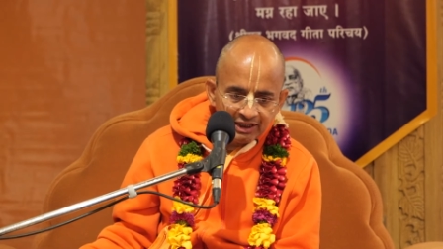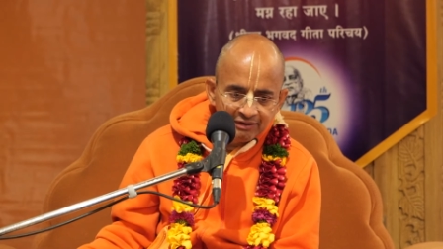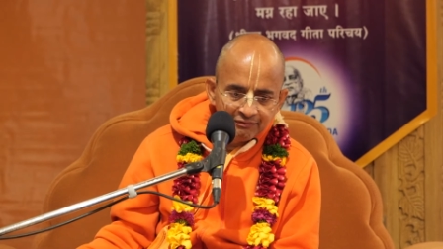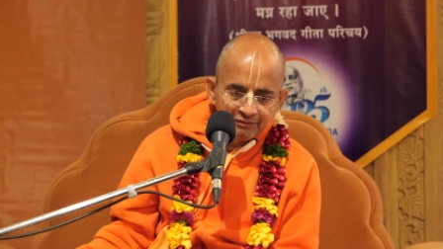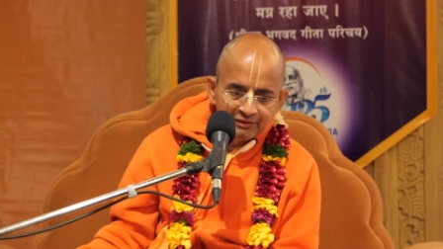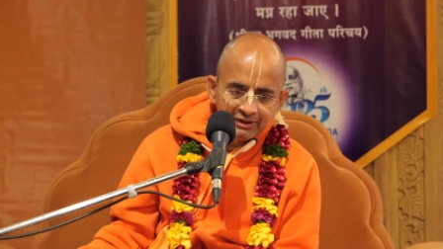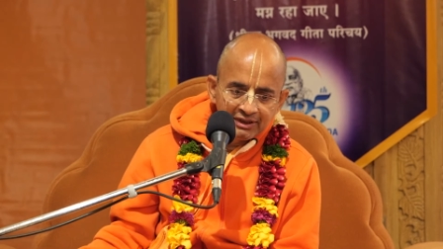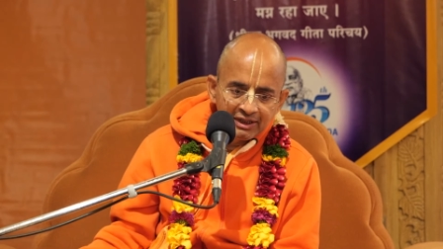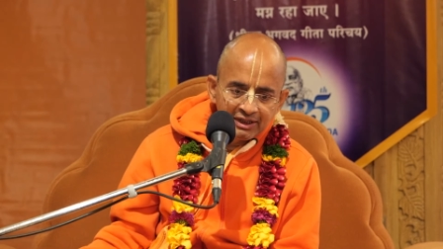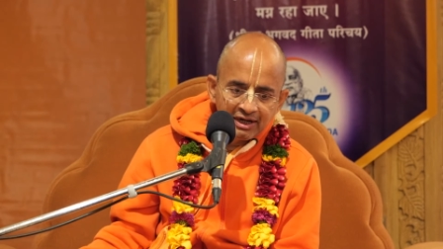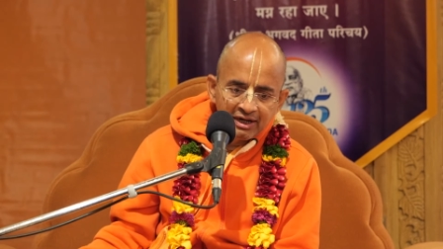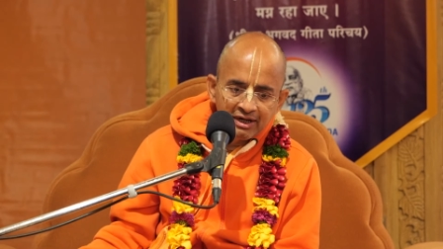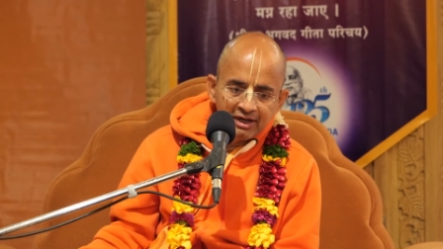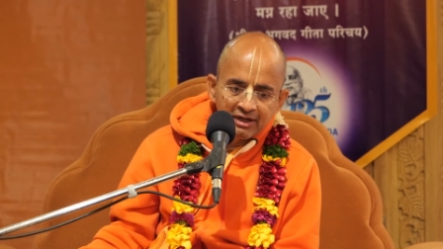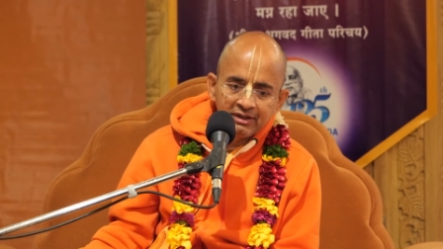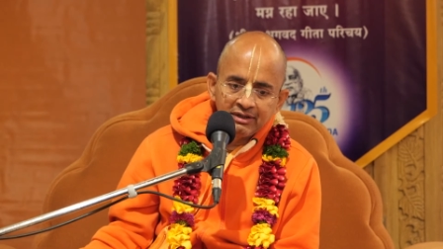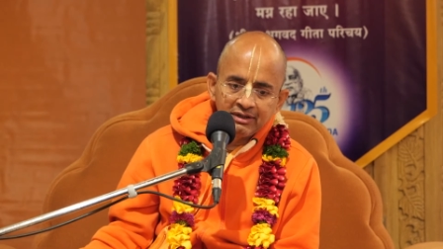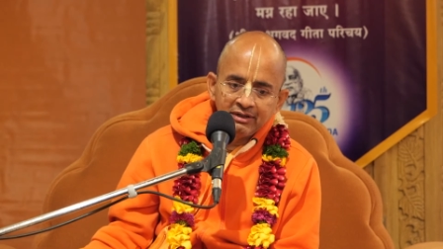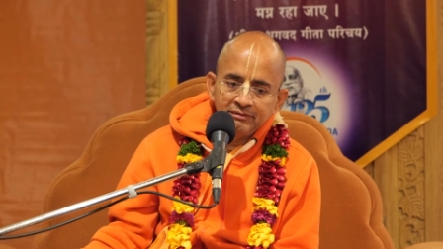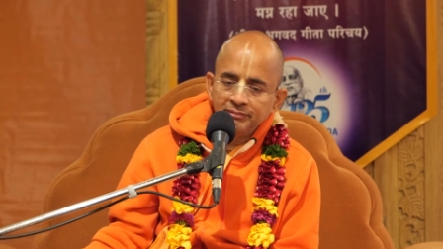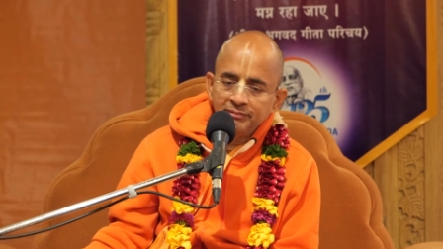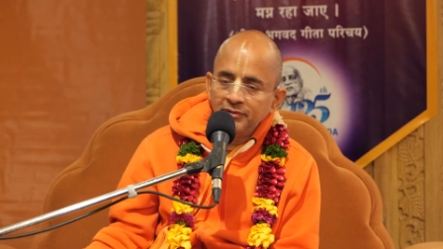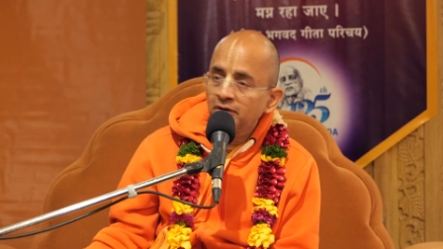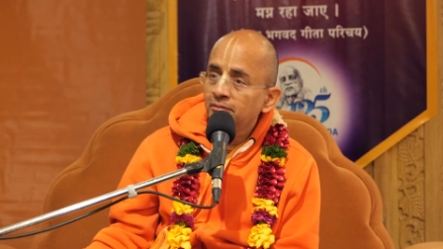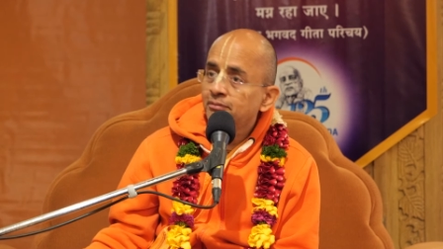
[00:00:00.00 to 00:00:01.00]
Even there are
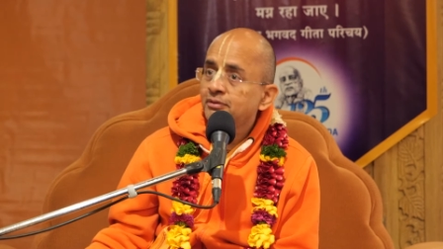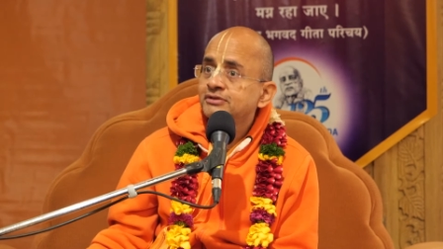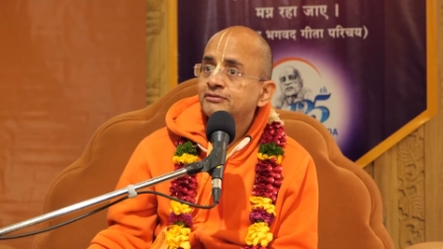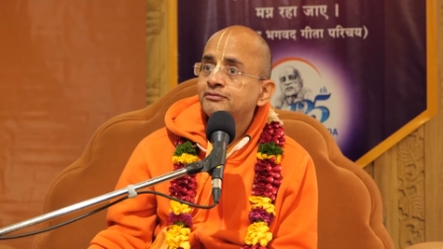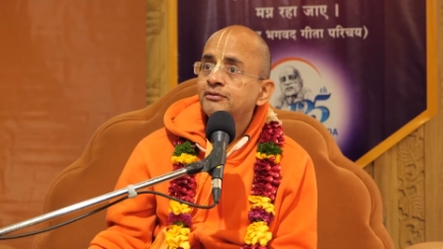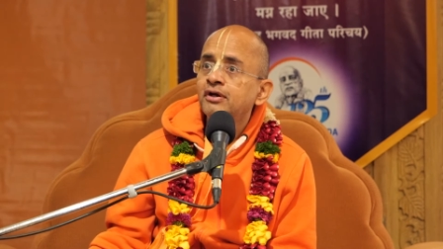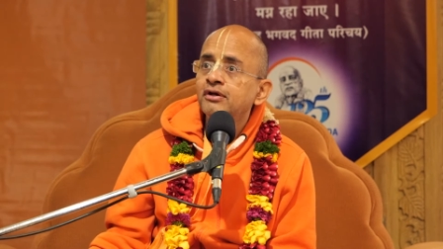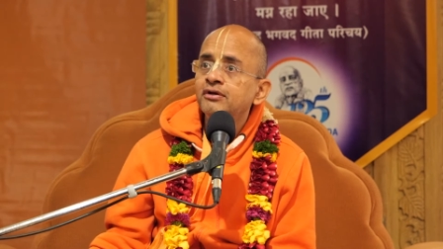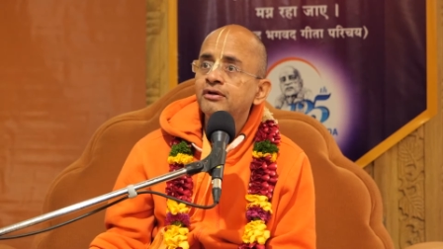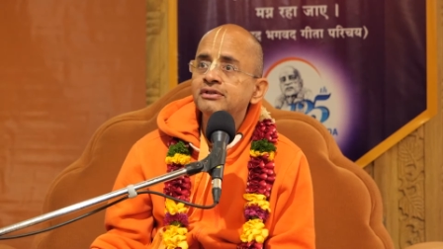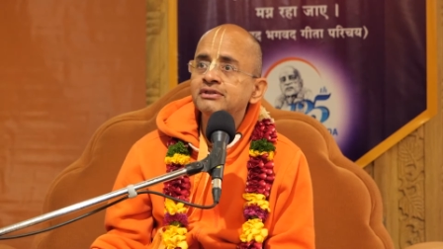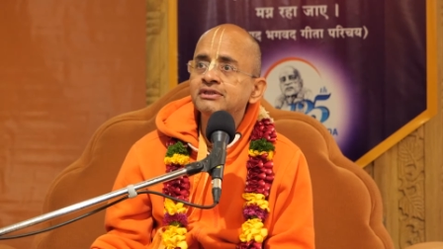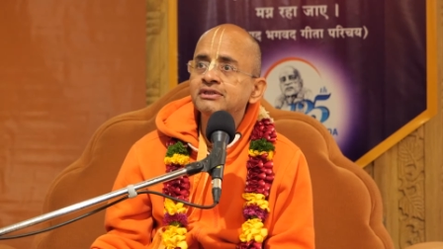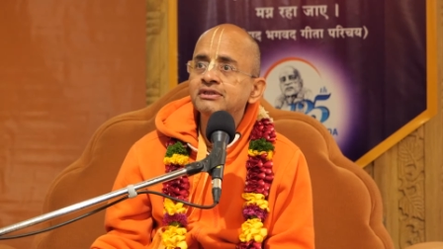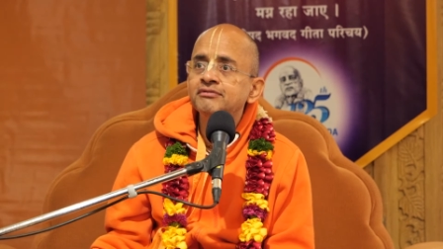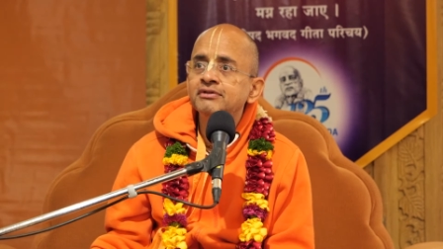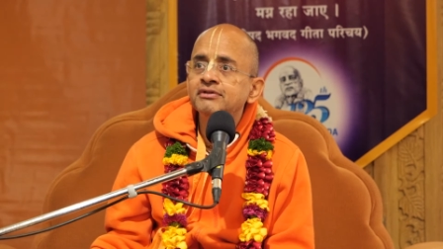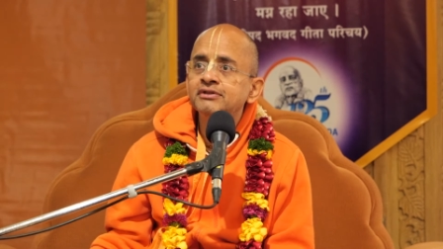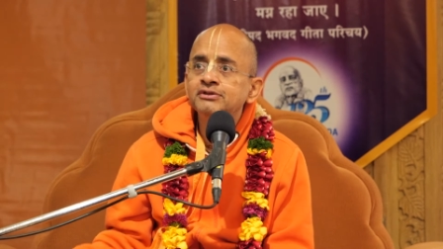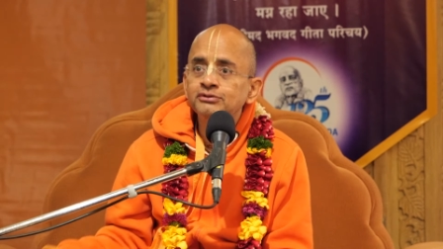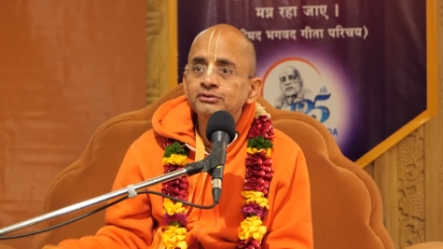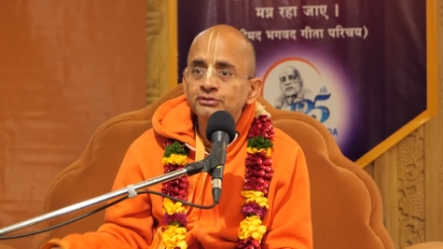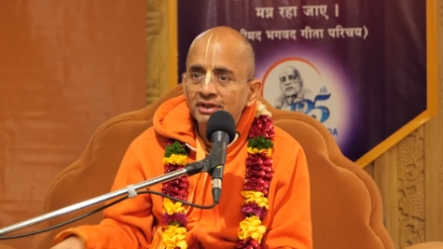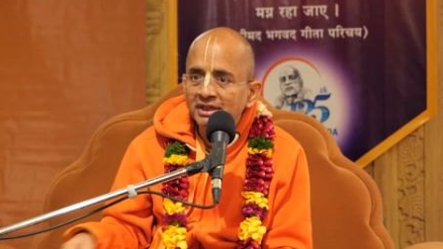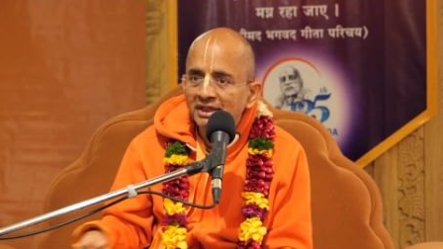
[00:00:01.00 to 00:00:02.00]
Prabhupada's followers
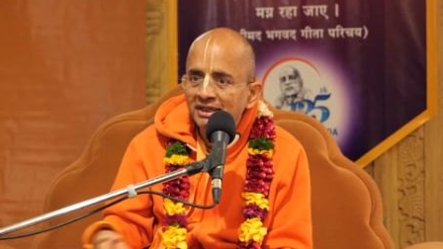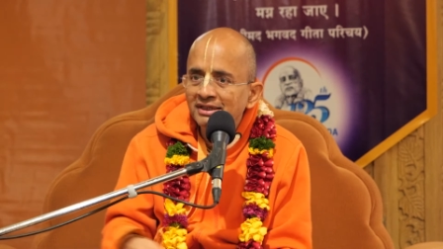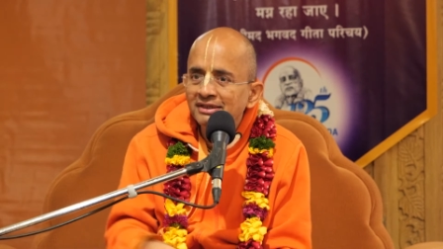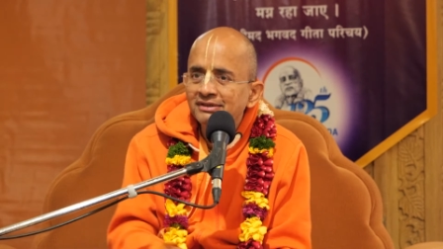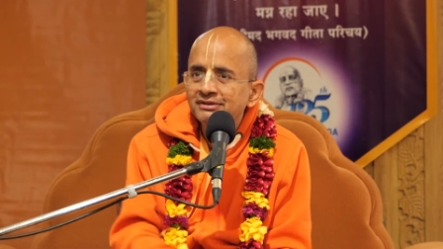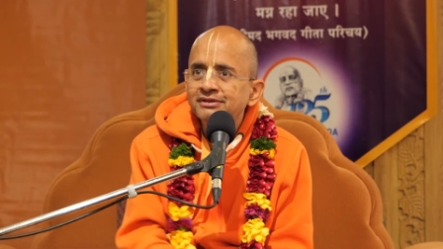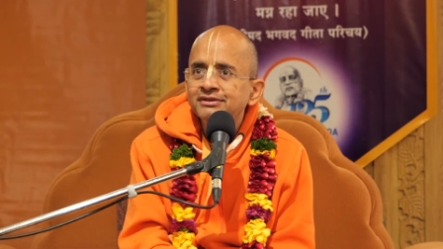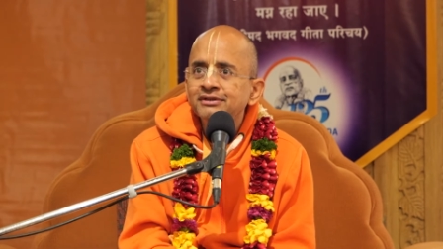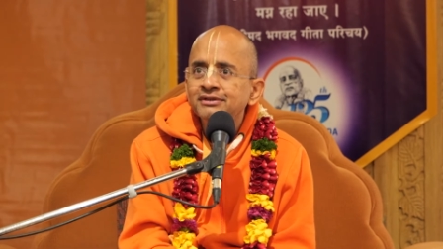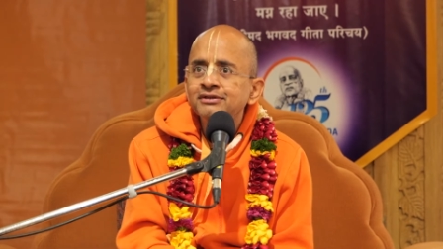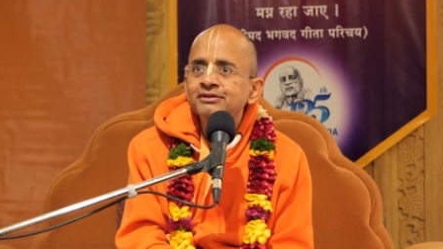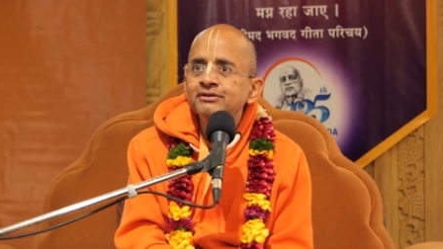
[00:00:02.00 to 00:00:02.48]
even today